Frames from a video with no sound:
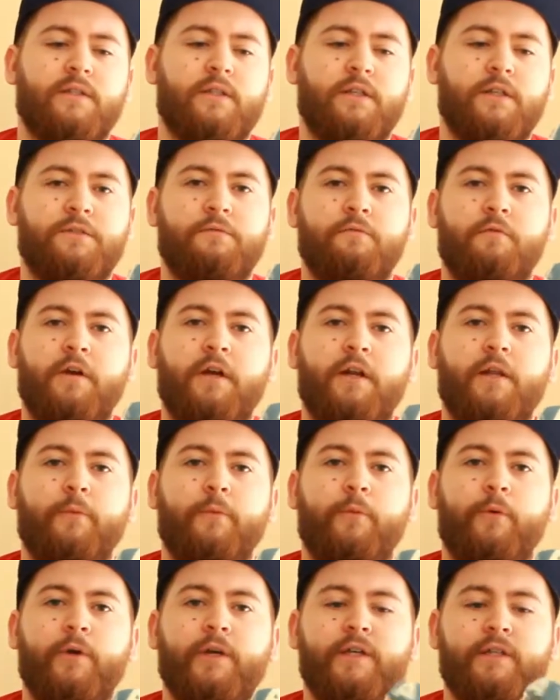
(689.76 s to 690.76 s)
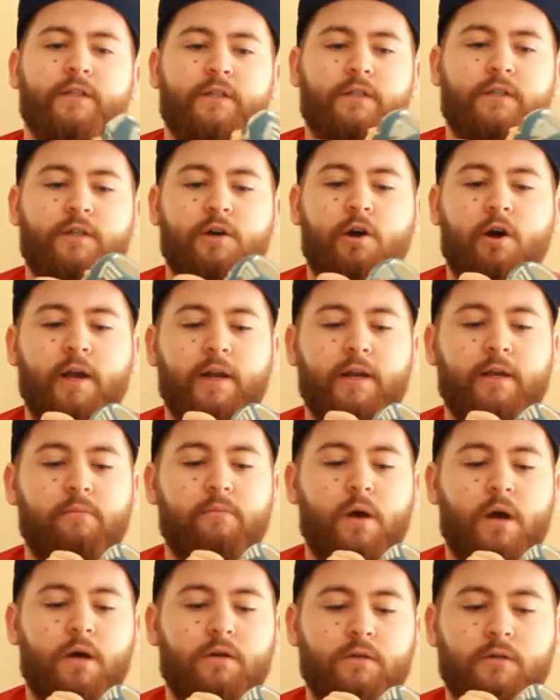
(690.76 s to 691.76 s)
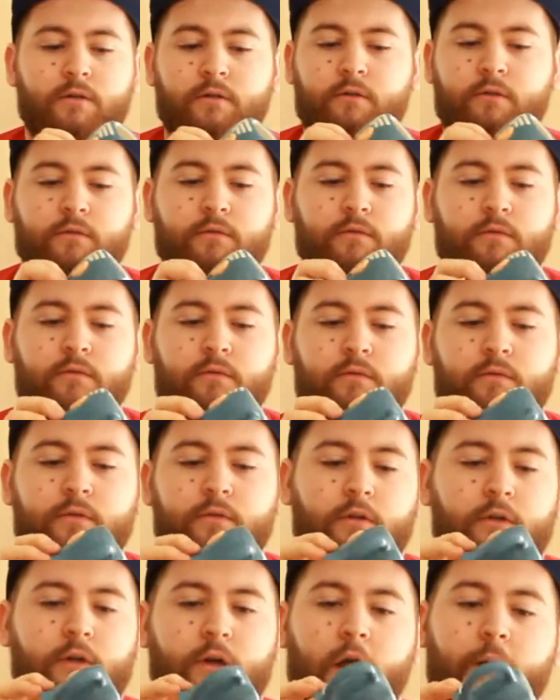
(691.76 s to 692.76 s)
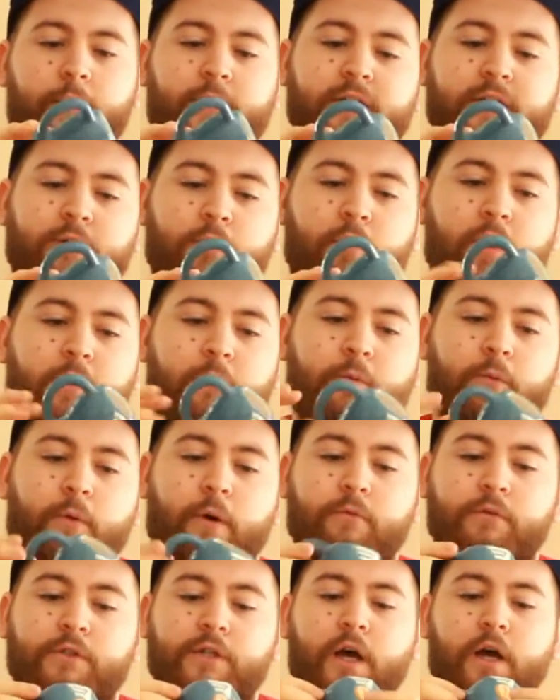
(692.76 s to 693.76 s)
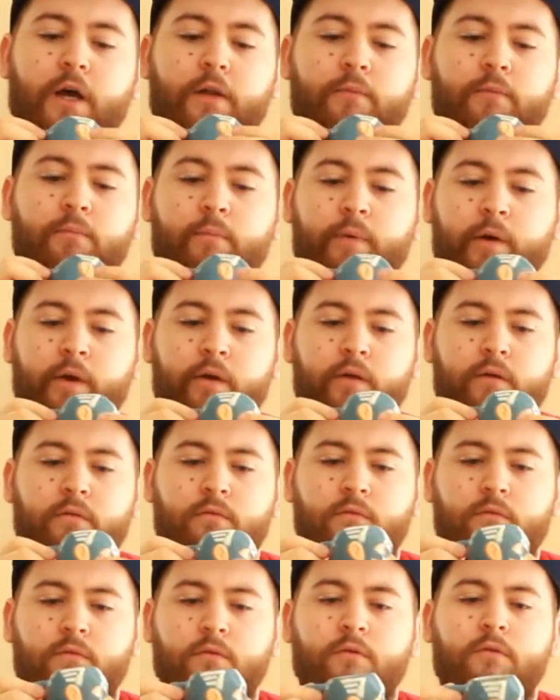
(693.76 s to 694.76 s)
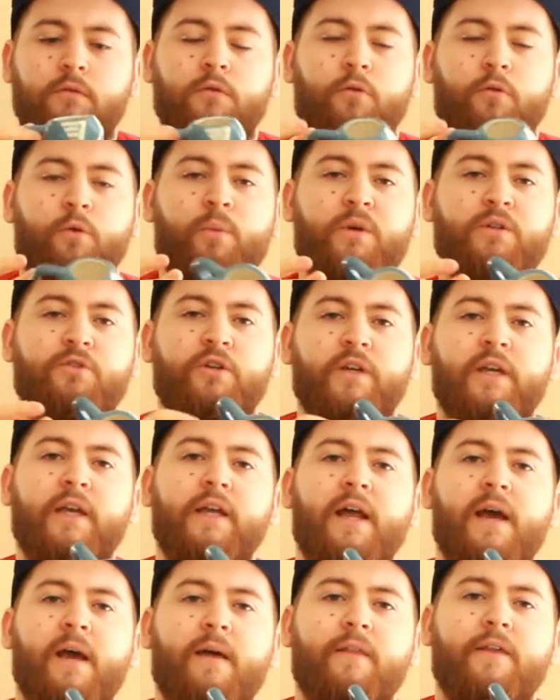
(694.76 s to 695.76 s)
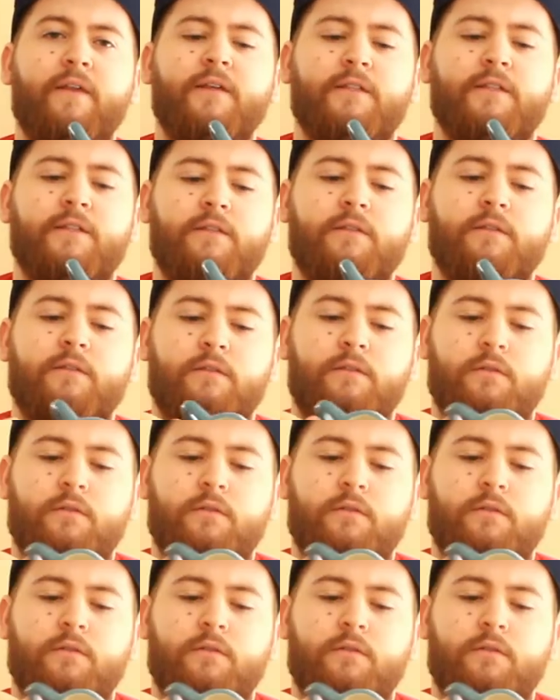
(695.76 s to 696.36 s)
this really weird tiny mug. I mean, it's quite well done, but am I drinking out of this?